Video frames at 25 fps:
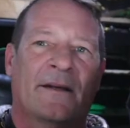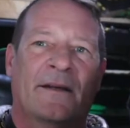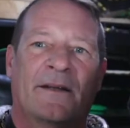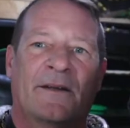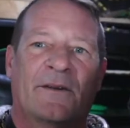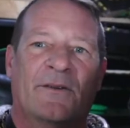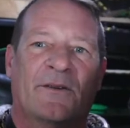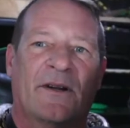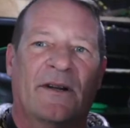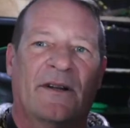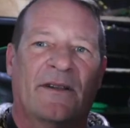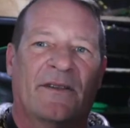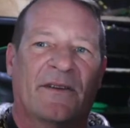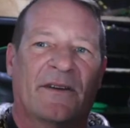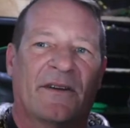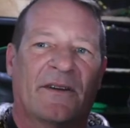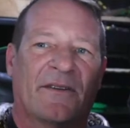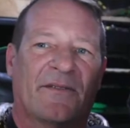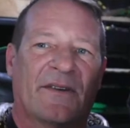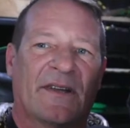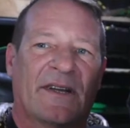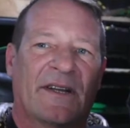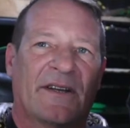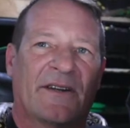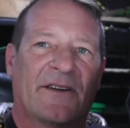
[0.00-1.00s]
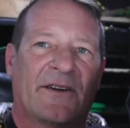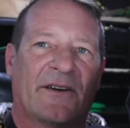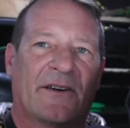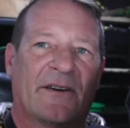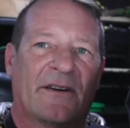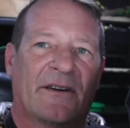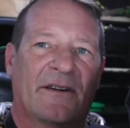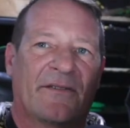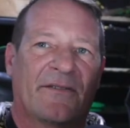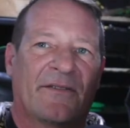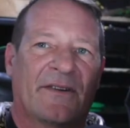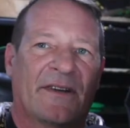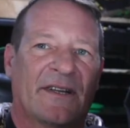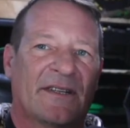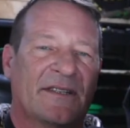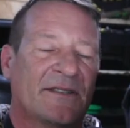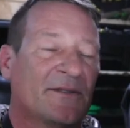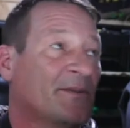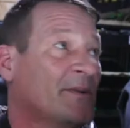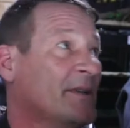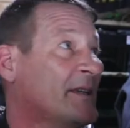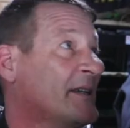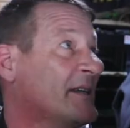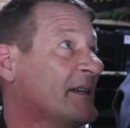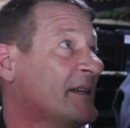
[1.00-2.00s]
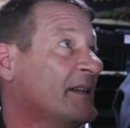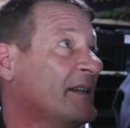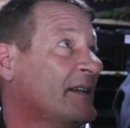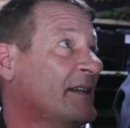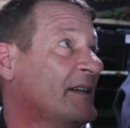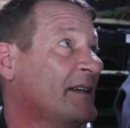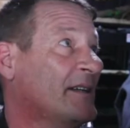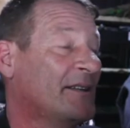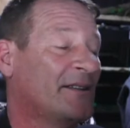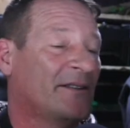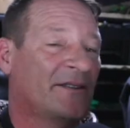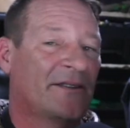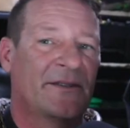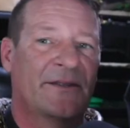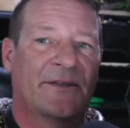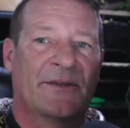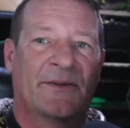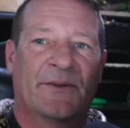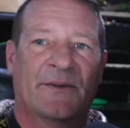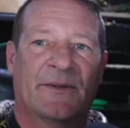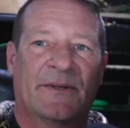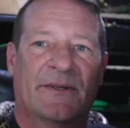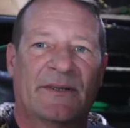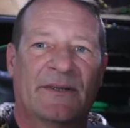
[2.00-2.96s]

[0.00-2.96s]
trying to think of any current events we can hit too.